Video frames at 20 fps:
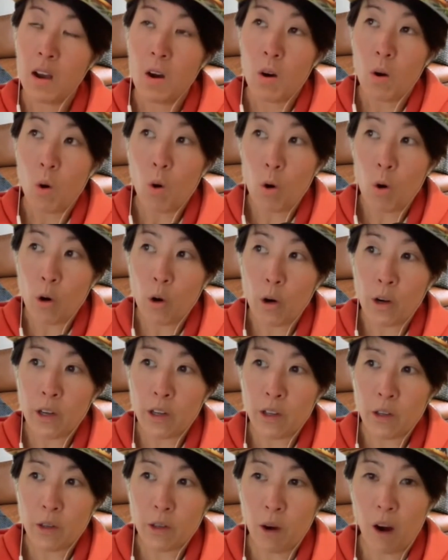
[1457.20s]
or
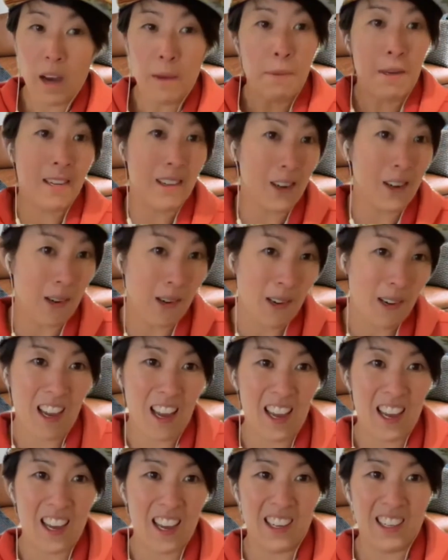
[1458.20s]
you IPO,
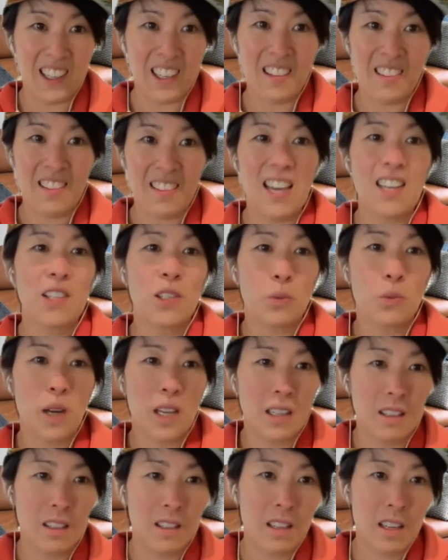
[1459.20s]
and that is
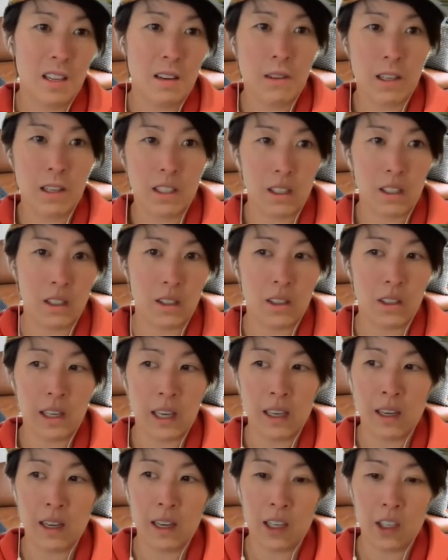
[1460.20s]
when the investors
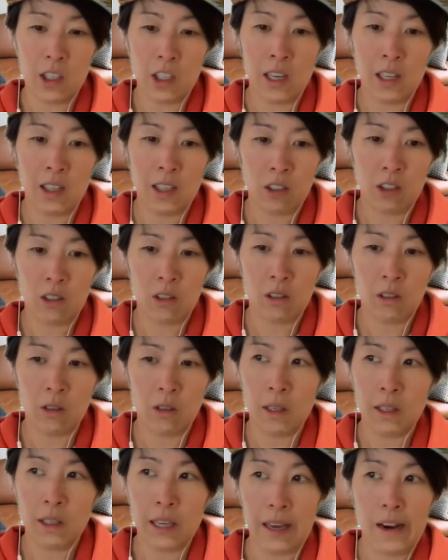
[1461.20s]
get a chance
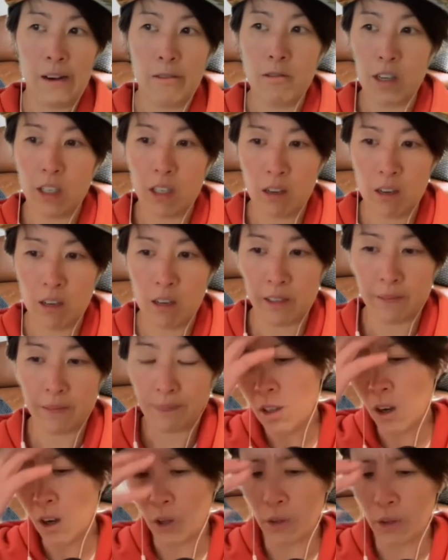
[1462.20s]
to get a return
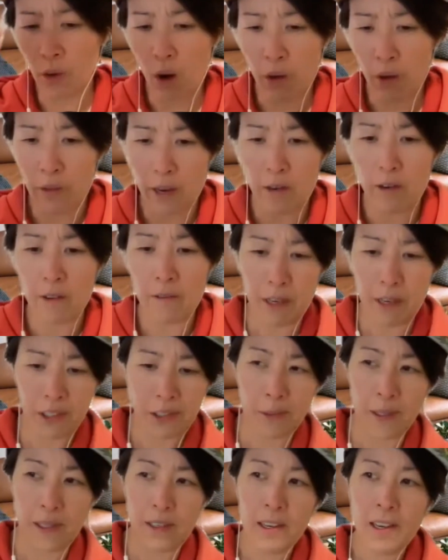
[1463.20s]
on their
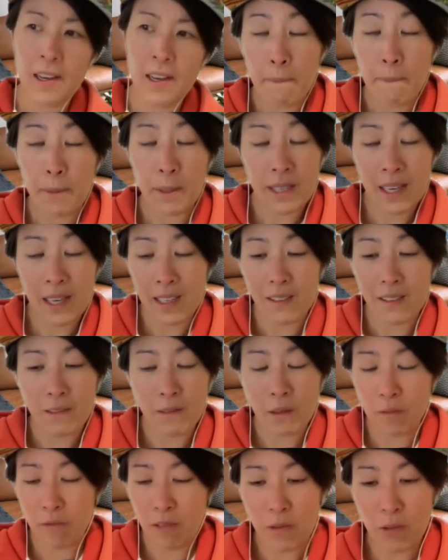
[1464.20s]
investment. But that
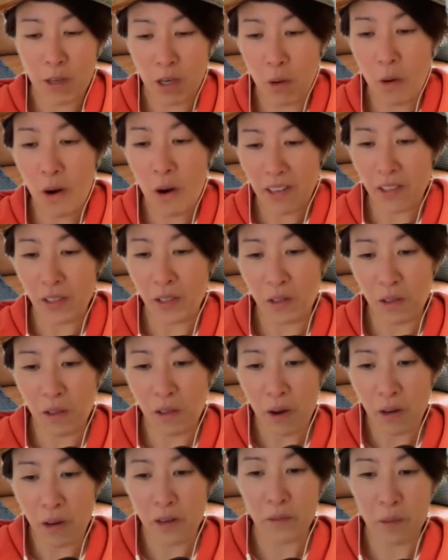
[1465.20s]
requires a
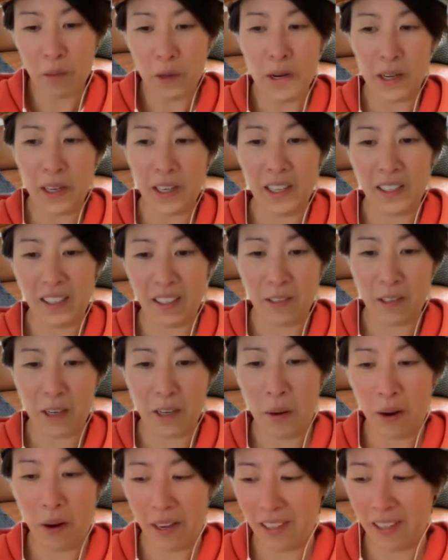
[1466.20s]
lot of work. It
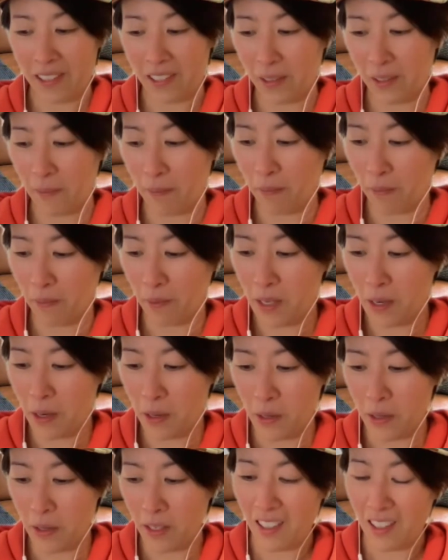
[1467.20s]
requires some,
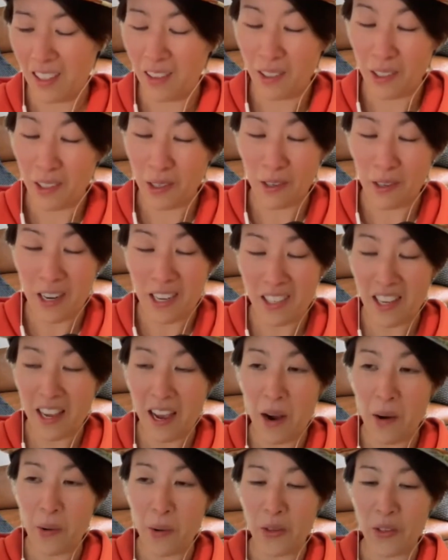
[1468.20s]
a lot of crazy
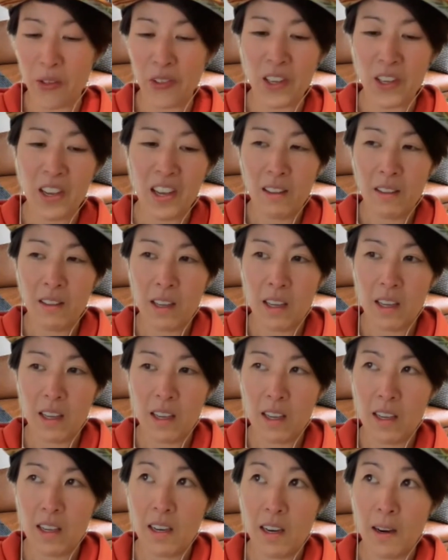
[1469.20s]
hours.
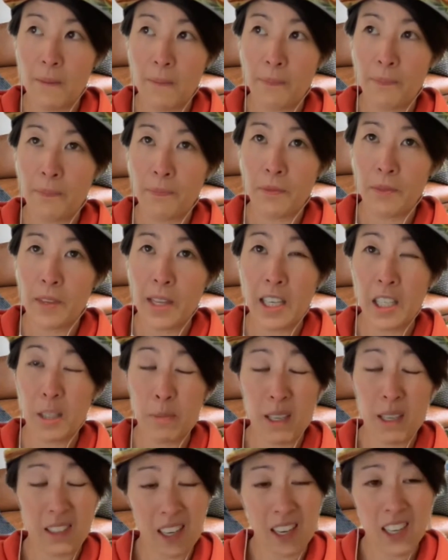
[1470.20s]
The
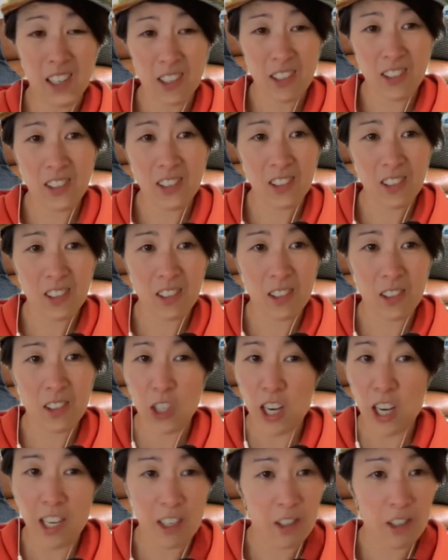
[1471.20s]
expectations
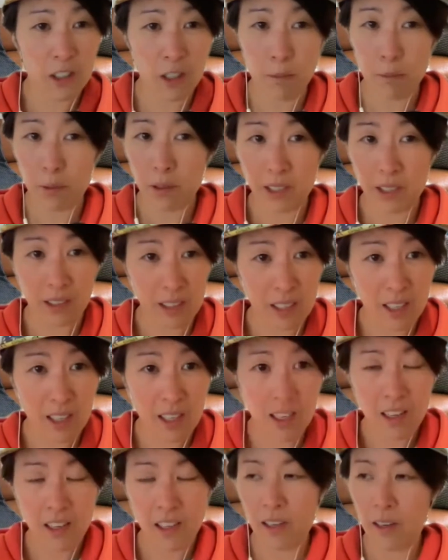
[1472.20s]
change completely.
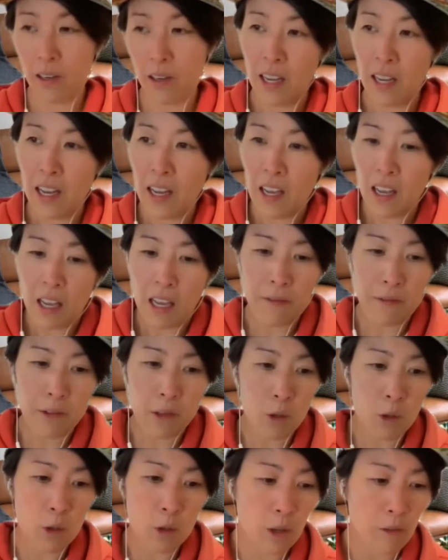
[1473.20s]
If
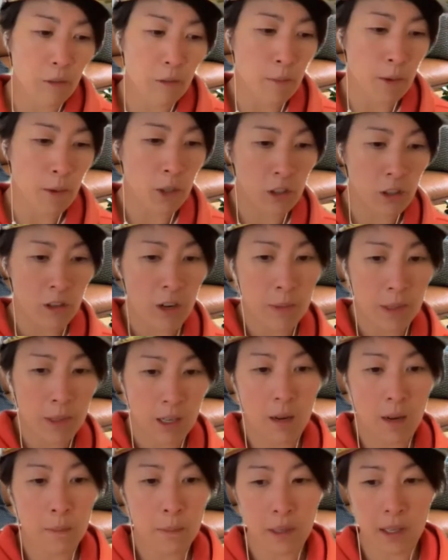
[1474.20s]
you bootstrap a
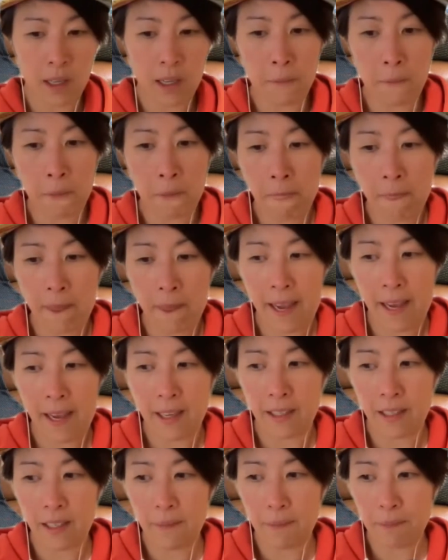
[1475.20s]
company,
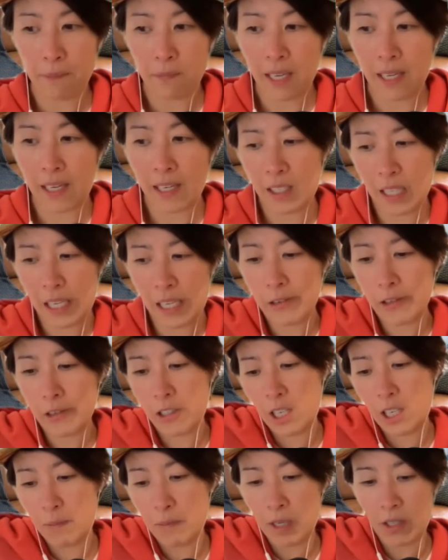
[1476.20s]
and it's
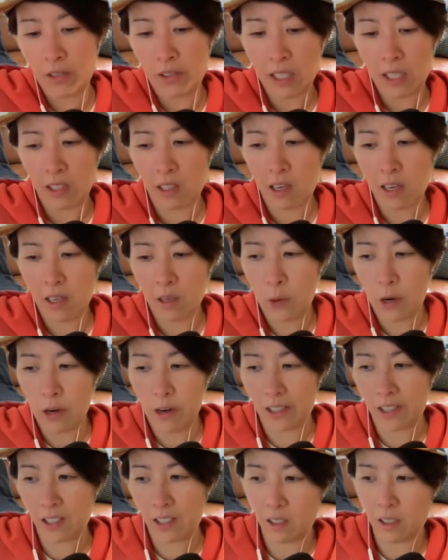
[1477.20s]
interesting because that's kind of where I
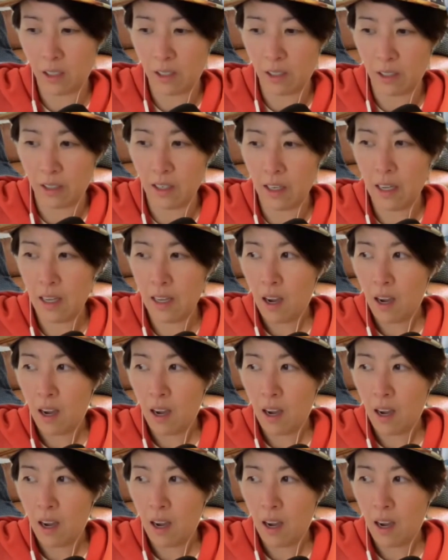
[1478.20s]
started.